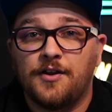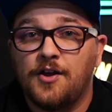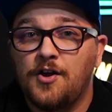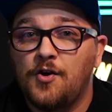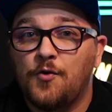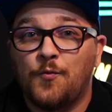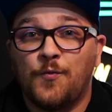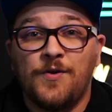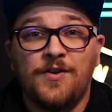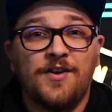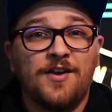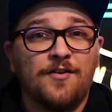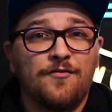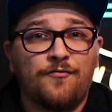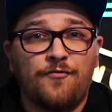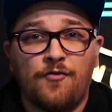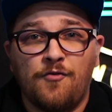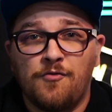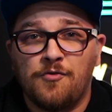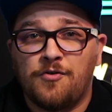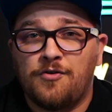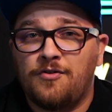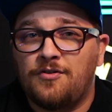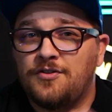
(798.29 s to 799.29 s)
We get phone
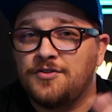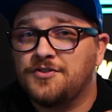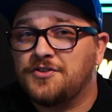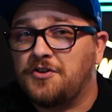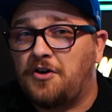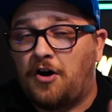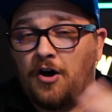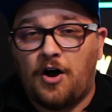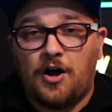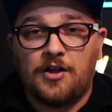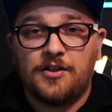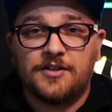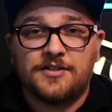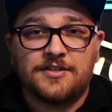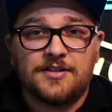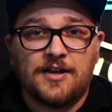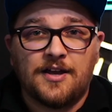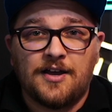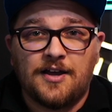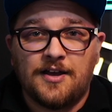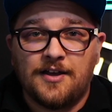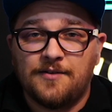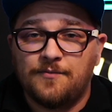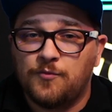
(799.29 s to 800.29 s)
calls all the
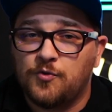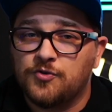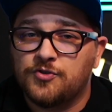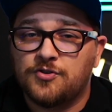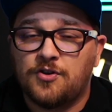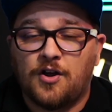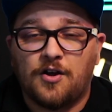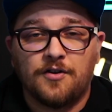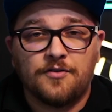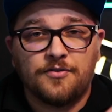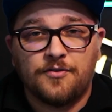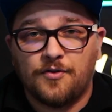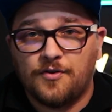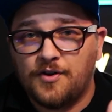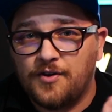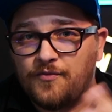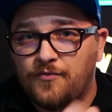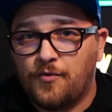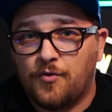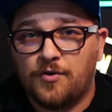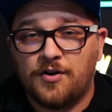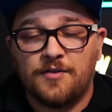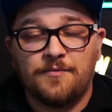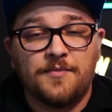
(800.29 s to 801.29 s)
time. We'll talk 30,
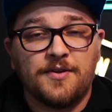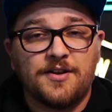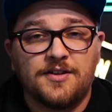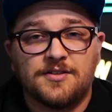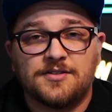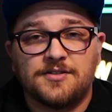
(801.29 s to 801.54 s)
40 minutes